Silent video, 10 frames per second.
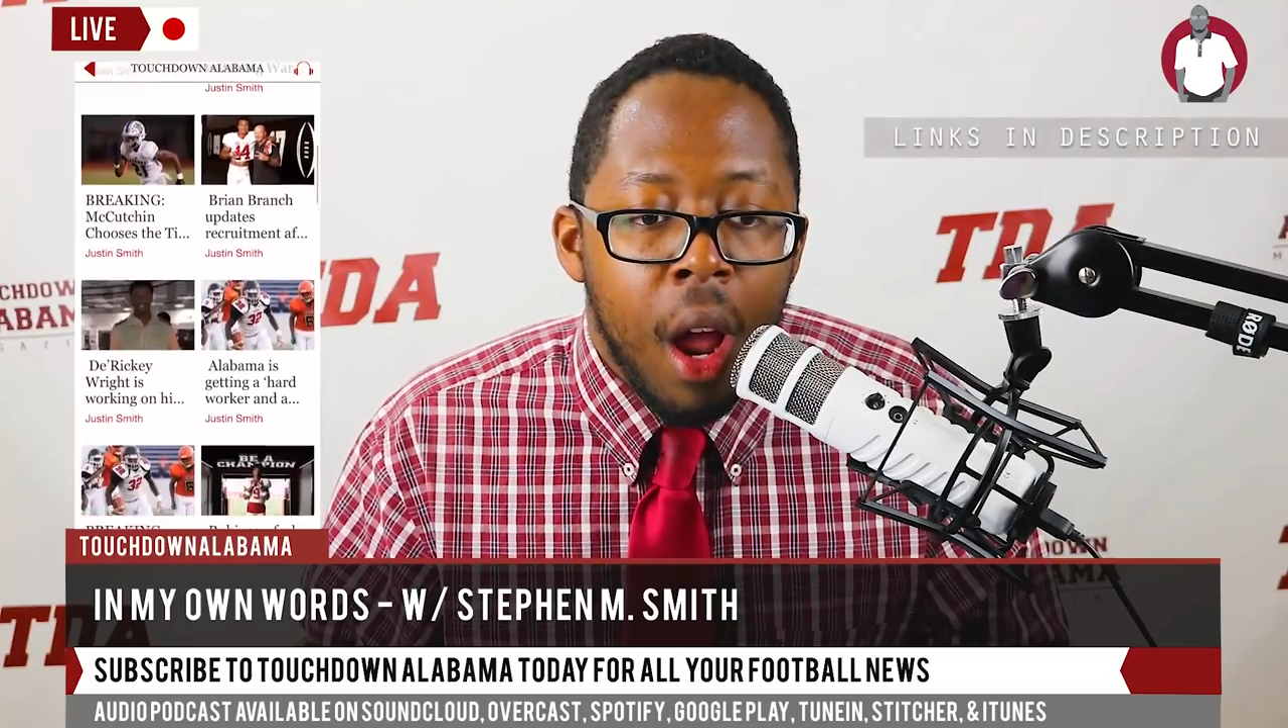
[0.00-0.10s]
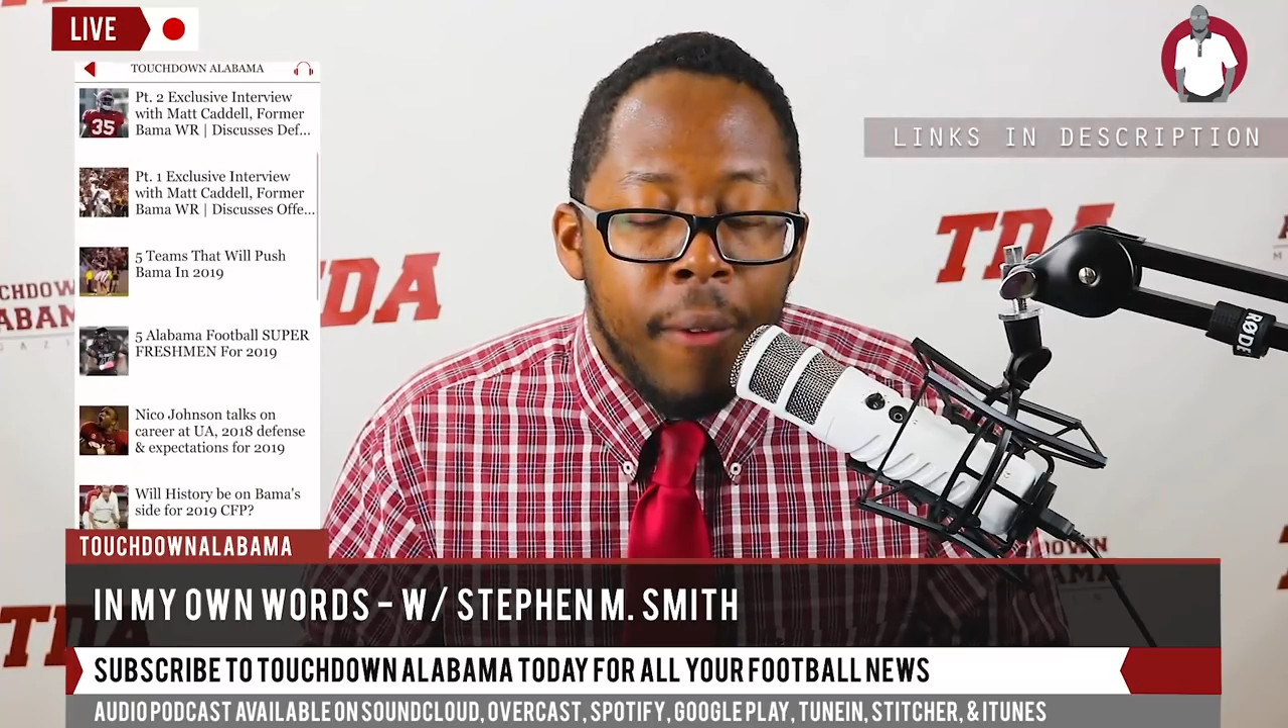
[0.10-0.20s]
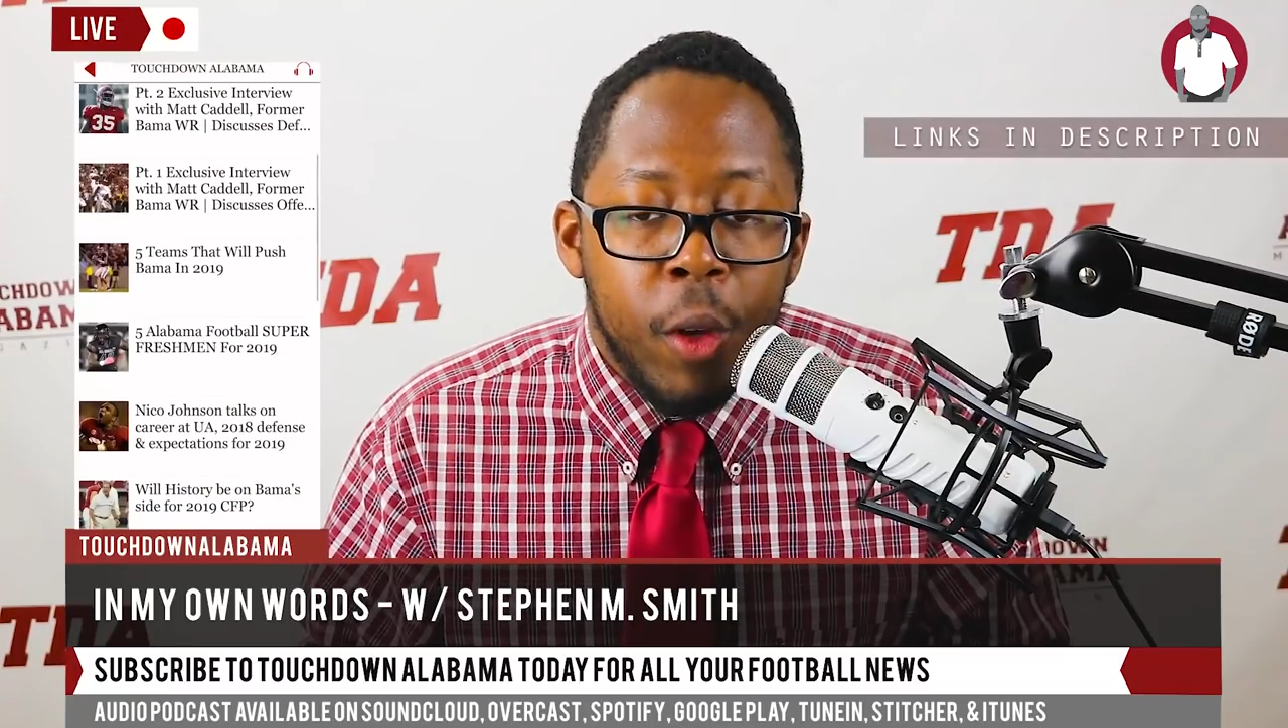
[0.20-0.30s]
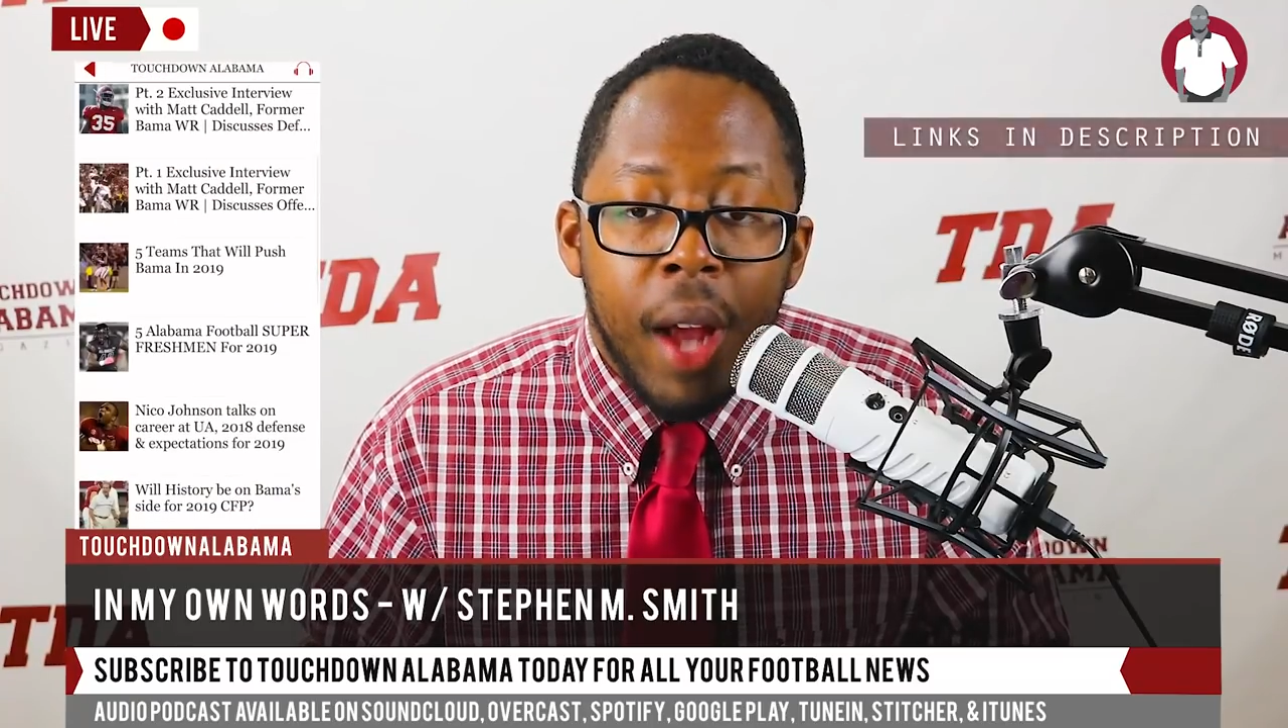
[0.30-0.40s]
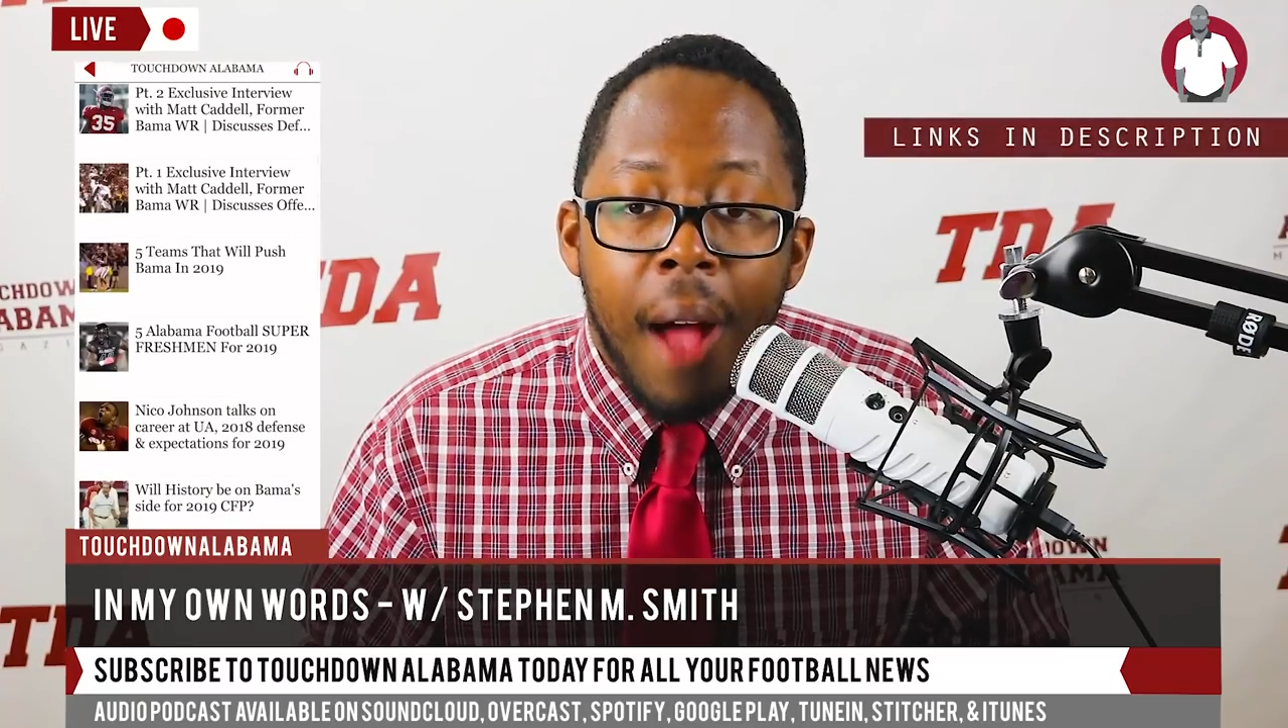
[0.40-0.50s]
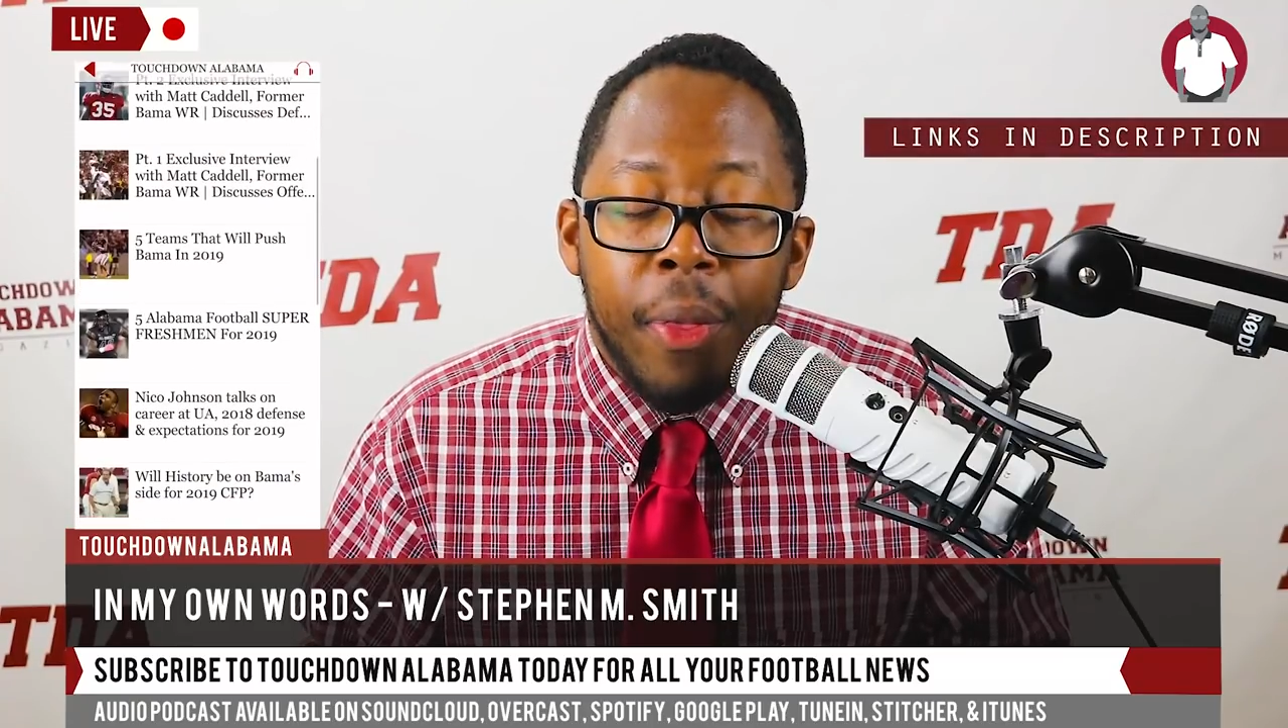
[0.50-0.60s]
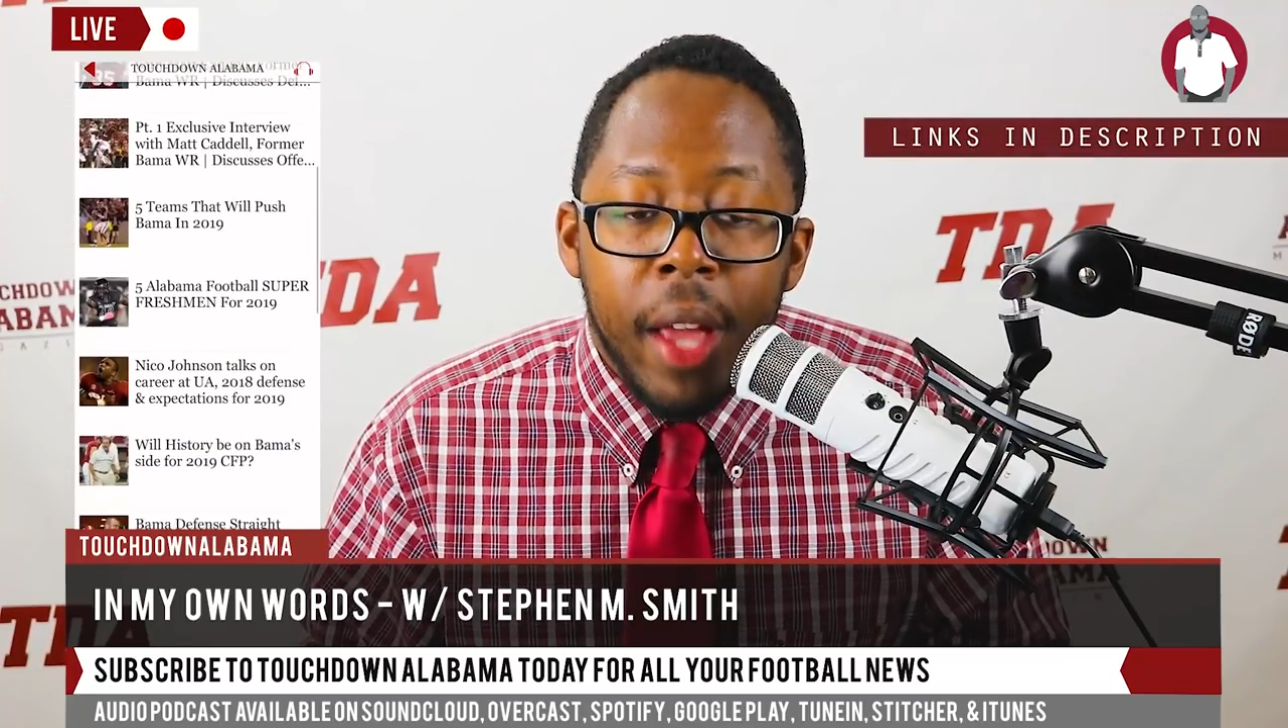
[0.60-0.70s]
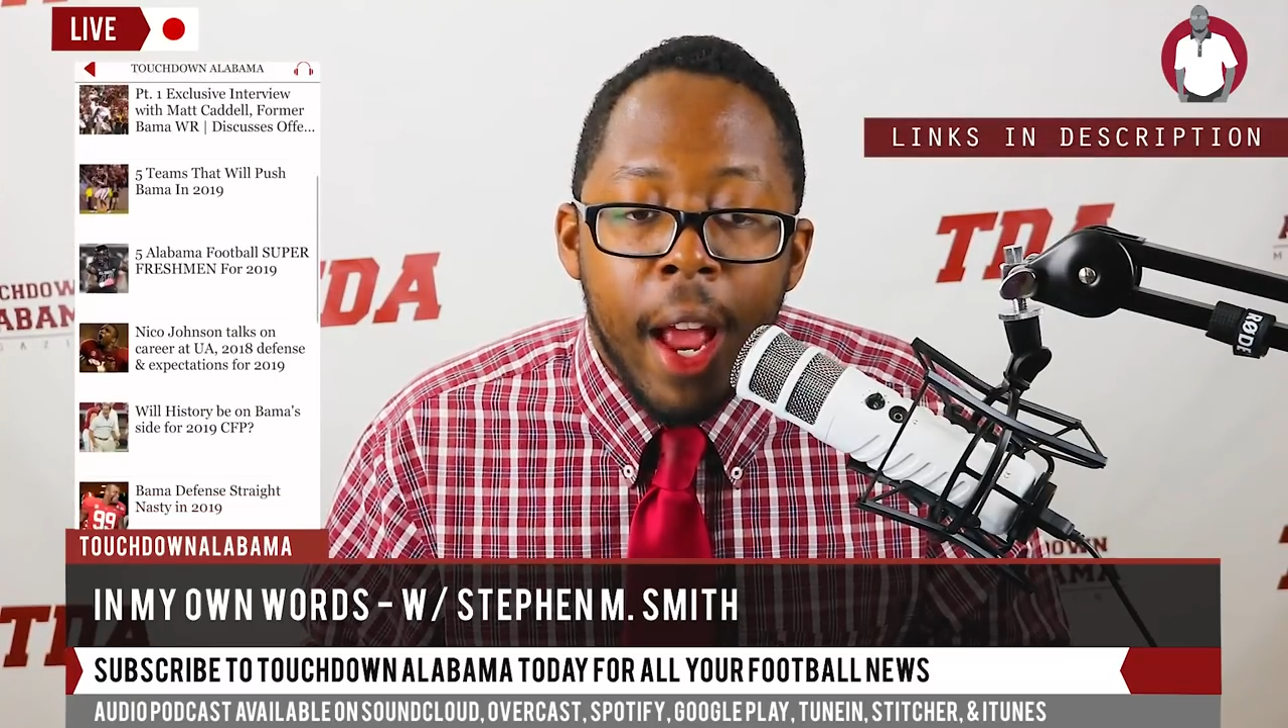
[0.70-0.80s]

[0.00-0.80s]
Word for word: If you got the